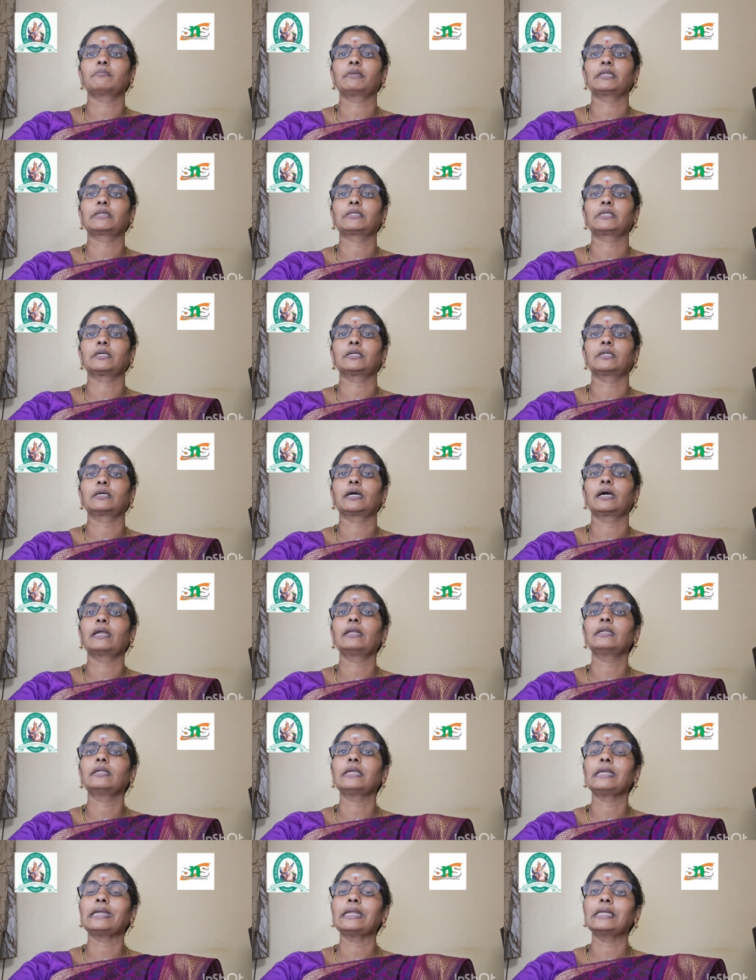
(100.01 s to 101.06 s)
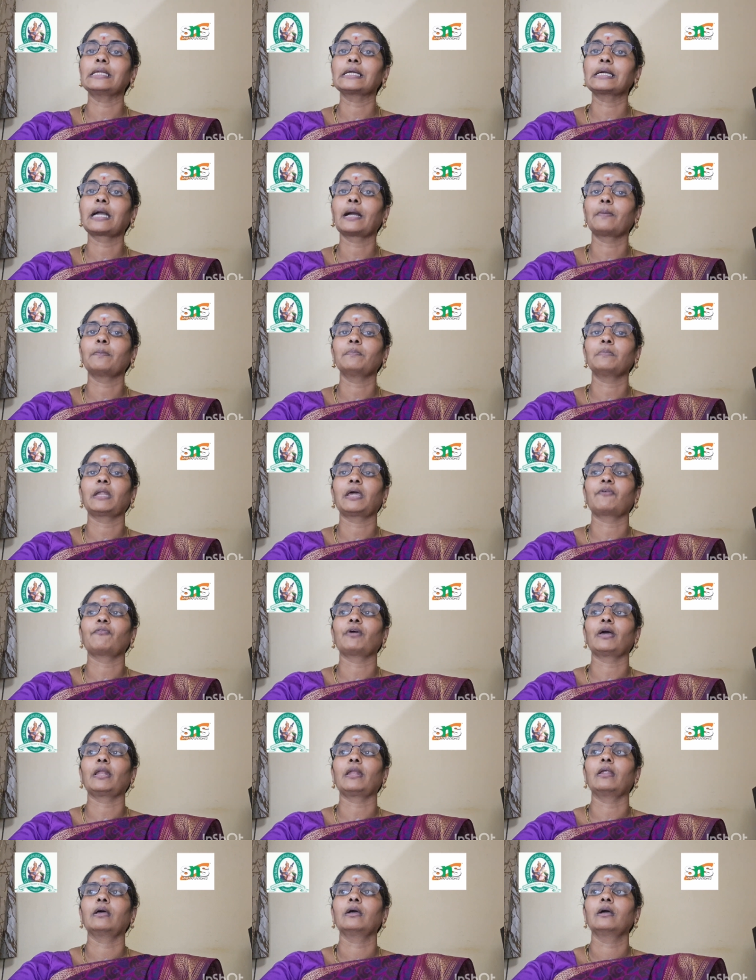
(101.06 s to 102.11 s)
method and income
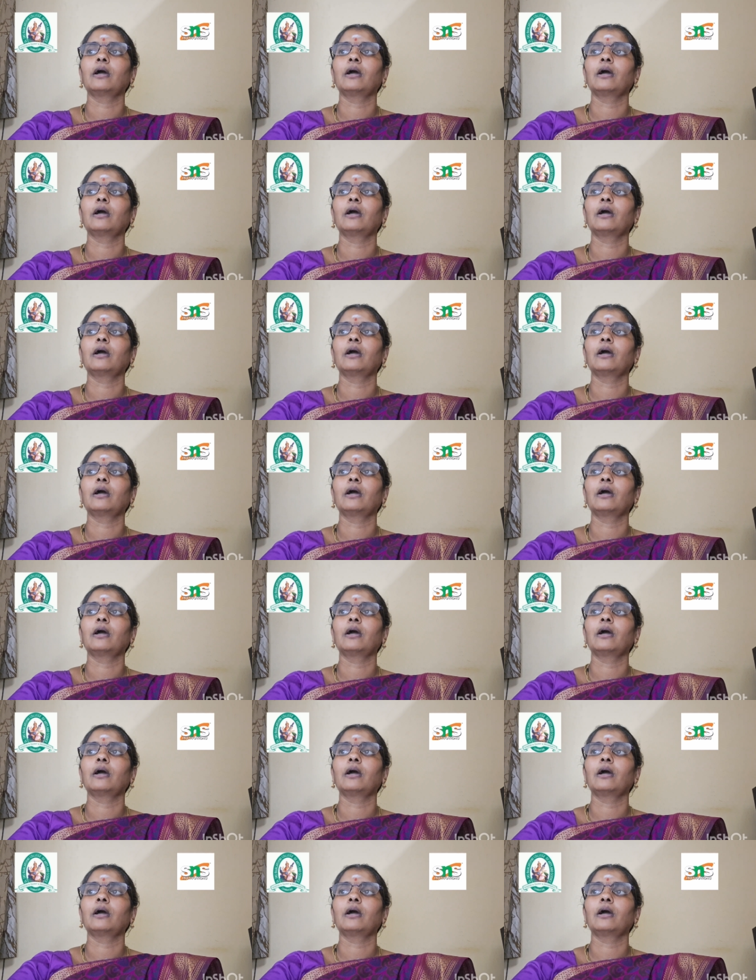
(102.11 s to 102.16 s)
level